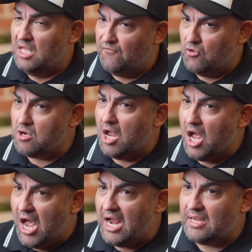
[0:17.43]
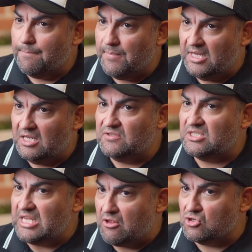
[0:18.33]
If you're in a hot, competitive
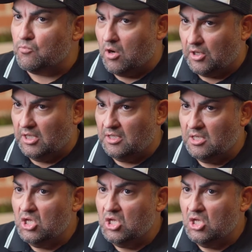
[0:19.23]
seller's market,